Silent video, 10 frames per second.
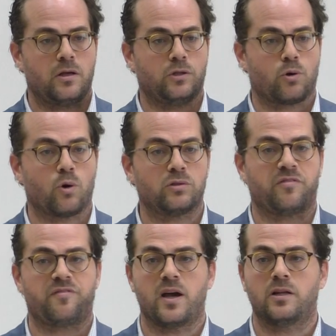the court the
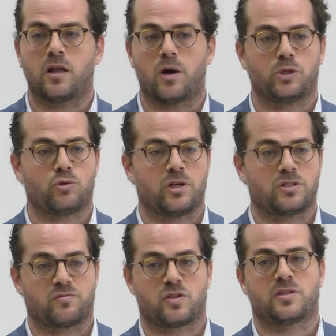final
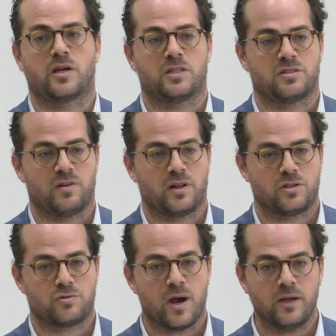arbitrators of society's values,
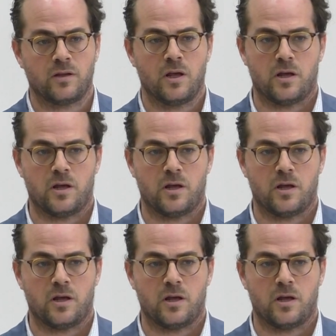right?